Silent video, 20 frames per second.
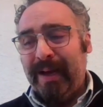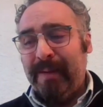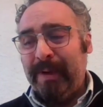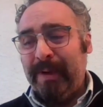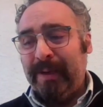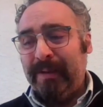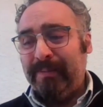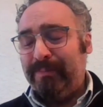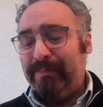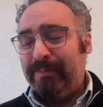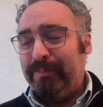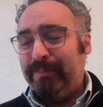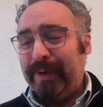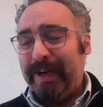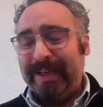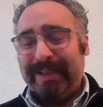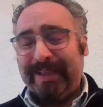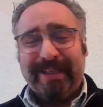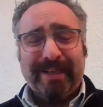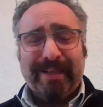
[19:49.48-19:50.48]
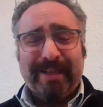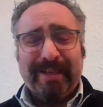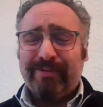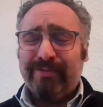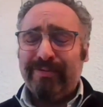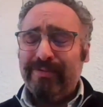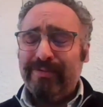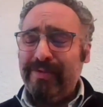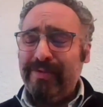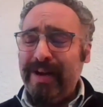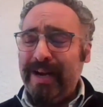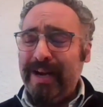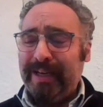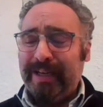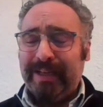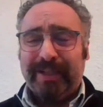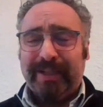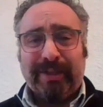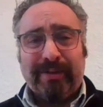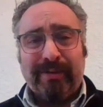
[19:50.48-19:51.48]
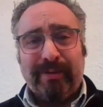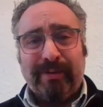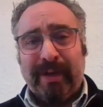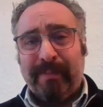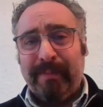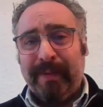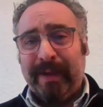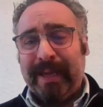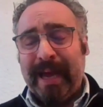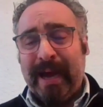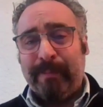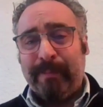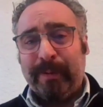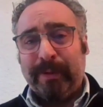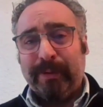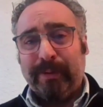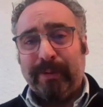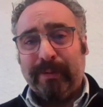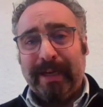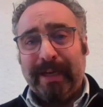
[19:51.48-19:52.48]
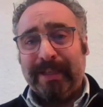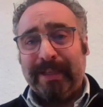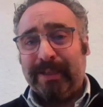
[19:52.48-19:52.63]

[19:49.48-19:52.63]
Brexit has really screwed up the capital.